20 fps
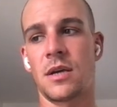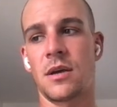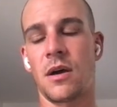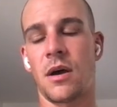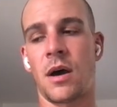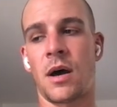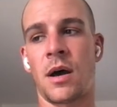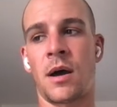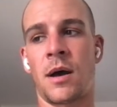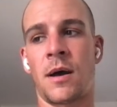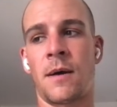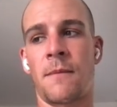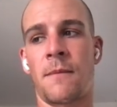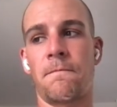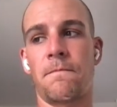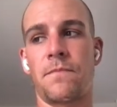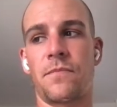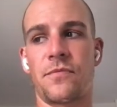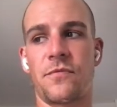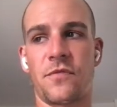
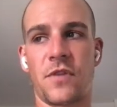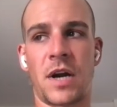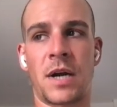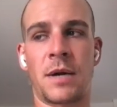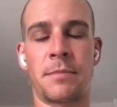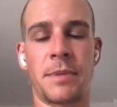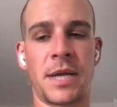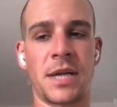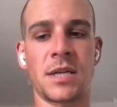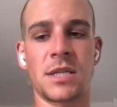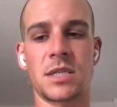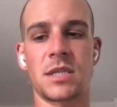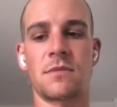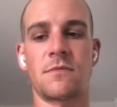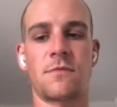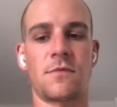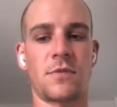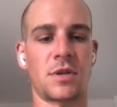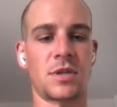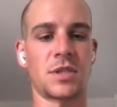Firebase,
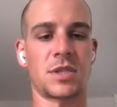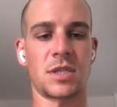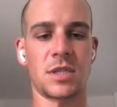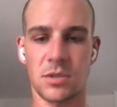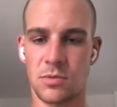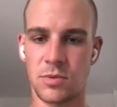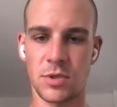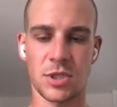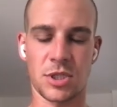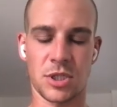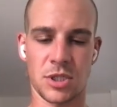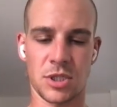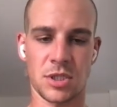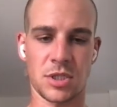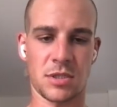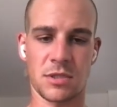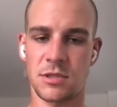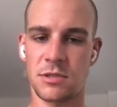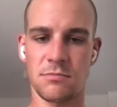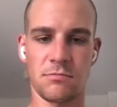for instance, which is